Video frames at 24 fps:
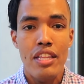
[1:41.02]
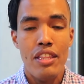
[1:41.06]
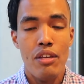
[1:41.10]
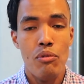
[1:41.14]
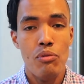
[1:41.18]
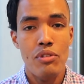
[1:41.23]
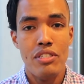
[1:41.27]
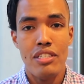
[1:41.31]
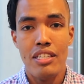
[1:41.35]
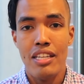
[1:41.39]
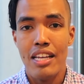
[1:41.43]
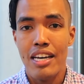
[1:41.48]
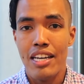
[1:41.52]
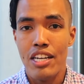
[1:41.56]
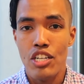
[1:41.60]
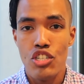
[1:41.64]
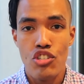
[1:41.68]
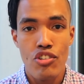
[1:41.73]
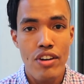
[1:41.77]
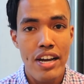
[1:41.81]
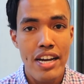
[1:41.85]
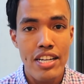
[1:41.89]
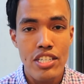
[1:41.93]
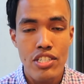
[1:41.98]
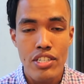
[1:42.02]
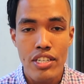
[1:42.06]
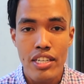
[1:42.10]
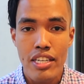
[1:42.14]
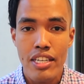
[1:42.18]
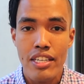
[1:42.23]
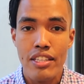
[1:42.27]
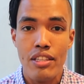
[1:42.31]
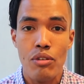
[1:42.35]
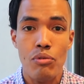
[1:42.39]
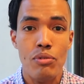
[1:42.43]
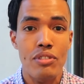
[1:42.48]
there was a lot of
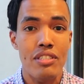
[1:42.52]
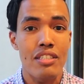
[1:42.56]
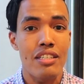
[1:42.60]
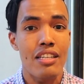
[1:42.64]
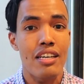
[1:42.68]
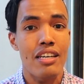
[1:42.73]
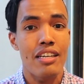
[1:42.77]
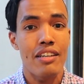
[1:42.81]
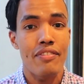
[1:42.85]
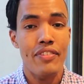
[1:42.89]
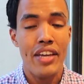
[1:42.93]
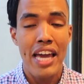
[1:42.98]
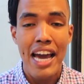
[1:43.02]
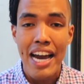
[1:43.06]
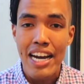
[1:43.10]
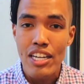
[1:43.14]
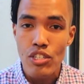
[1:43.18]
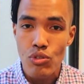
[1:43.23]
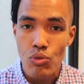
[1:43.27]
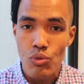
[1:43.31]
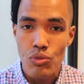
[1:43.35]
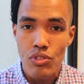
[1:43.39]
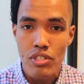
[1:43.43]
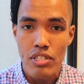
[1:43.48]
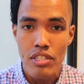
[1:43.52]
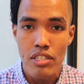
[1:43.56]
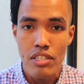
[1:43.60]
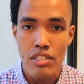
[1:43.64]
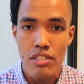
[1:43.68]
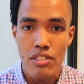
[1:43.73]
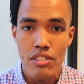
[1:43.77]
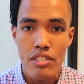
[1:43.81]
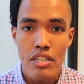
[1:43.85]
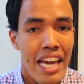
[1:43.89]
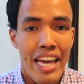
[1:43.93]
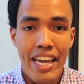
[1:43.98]
tragedy, there was a lot of
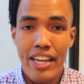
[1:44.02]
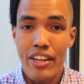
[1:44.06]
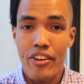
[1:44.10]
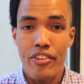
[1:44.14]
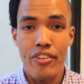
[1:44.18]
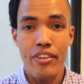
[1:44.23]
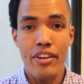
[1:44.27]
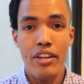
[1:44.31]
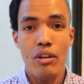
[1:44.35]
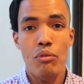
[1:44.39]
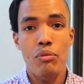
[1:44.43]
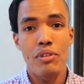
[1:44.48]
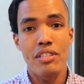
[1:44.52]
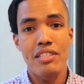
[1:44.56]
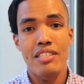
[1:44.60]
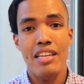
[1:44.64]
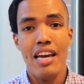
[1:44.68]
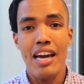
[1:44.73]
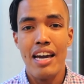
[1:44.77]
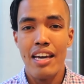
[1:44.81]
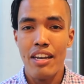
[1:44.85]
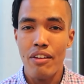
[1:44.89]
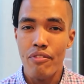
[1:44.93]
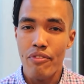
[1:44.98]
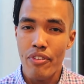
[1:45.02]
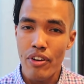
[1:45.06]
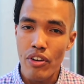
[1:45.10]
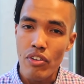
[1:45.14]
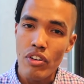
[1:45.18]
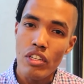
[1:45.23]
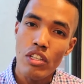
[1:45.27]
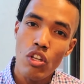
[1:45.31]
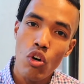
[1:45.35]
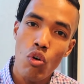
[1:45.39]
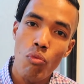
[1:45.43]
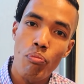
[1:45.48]
casualties, and Korea was at a very
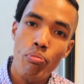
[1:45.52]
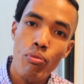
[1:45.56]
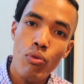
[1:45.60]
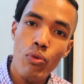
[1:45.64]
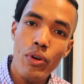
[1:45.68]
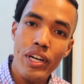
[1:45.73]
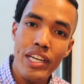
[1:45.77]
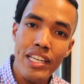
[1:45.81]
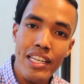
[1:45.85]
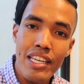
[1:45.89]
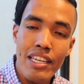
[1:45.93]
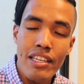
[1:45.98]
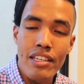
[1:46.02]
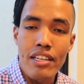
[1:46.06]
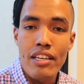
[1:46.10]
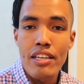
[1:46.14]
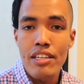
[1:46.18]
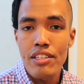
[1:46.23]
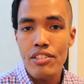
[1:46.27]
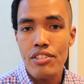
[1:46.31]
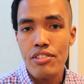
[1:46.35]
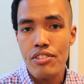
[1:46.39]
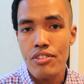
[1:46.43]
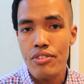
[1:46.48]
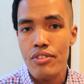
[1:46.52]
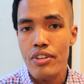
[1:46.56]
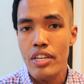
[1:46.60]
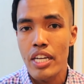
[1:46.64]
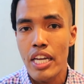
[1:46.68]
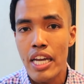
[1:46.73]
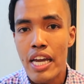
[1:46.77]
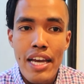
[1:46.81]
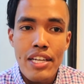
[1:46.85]
low point in history.